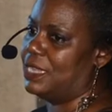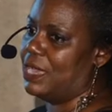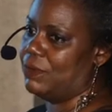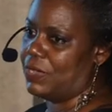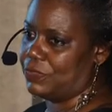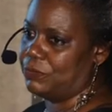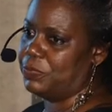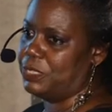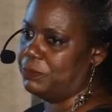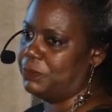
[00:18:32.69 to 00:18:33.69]
how other
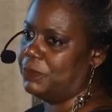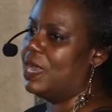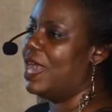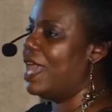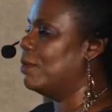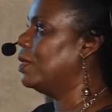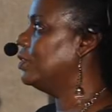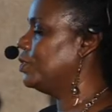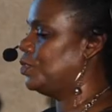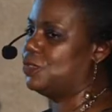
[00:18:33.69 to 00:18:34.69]
people, how
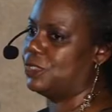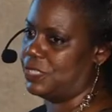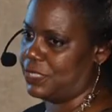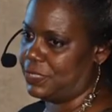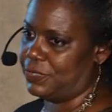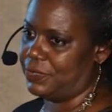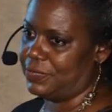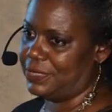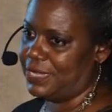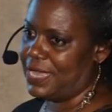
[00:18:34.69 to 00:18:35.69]
other students
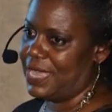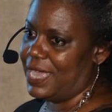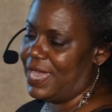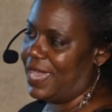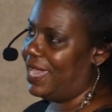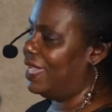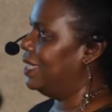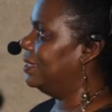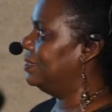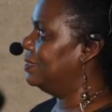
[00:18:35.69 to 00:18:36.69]
learned.
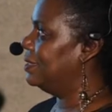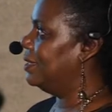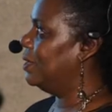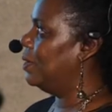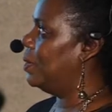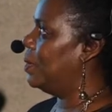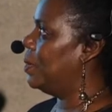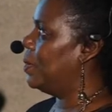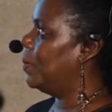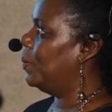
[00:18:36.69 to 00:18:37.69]
And
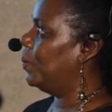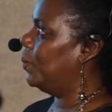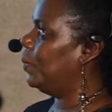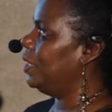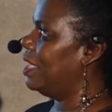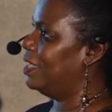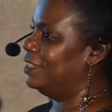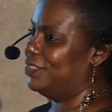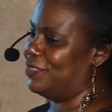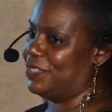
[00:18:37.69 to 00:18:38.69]
we got
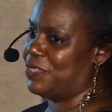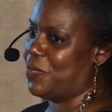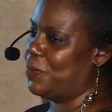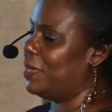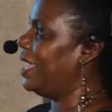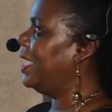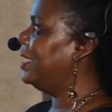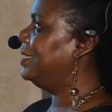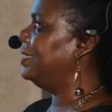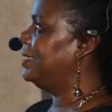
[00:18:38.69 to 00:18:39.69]
into this whole
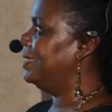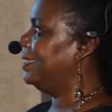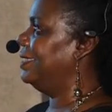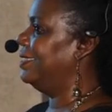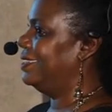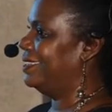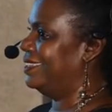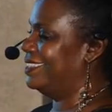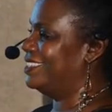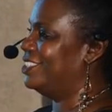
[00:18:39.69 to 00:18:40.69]
ADD
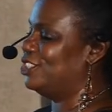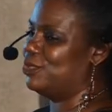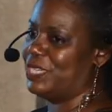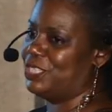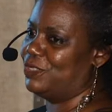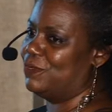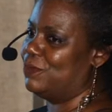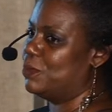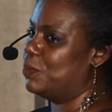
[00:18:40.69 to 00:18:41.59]
situation